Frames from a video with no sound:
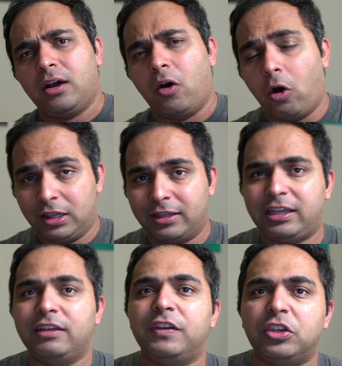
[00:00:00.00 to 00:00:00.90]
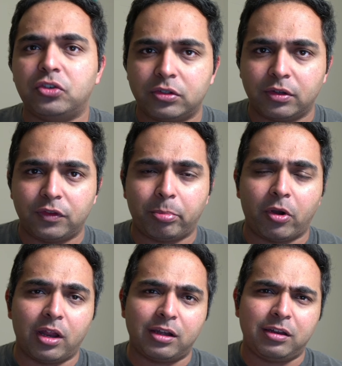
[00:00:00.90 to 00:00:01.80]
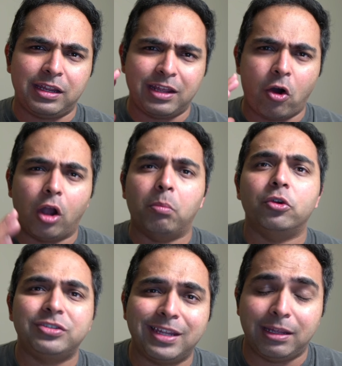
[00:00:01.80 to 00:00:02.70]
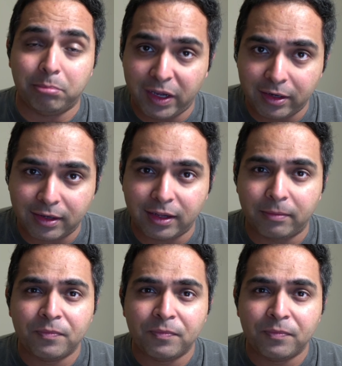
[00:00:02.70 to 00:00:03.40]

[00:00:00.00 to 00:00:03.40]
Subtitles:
all the key features of the product almost immediately.